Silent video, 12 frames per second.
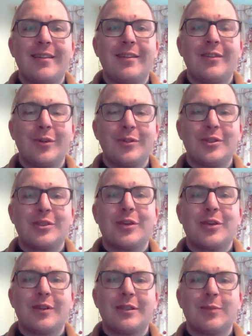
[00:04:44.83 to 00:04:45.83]
not just at
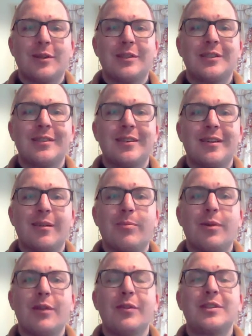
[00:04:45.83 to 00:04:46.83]
Christmas,
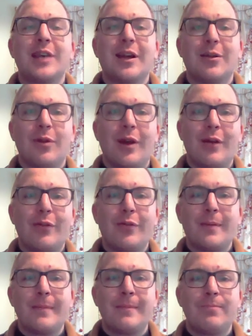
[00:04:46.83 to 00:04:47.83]
but of eternal life.
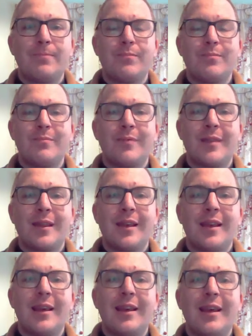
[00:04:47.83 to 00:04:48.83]

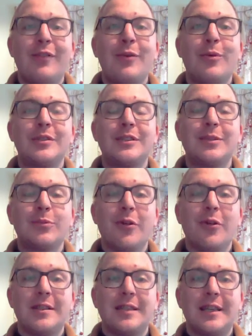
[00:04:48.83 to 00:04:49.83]
If you want some
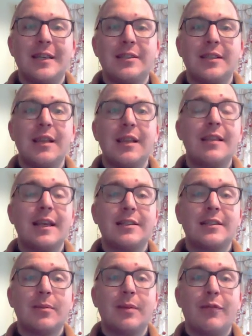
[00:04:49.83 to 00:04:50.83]
more ideas, there's
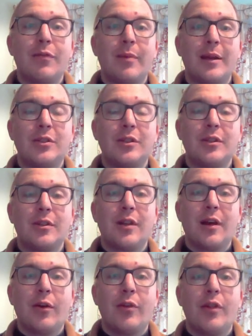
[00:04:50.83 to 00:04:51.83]
some information
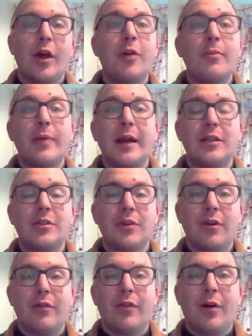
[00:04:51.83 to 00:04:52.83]
on the homepage
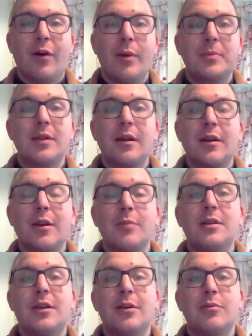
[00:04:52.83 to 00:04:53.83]
of our website,
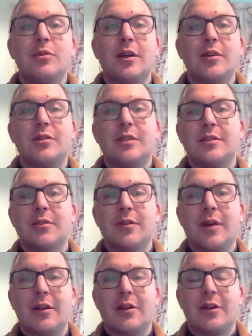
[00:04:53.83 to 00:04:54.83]

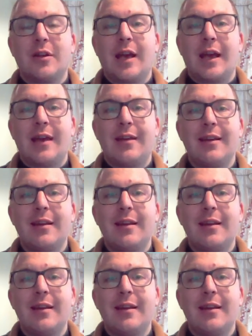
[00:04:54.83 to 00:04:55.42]
coombetocoombechurches.co.uk,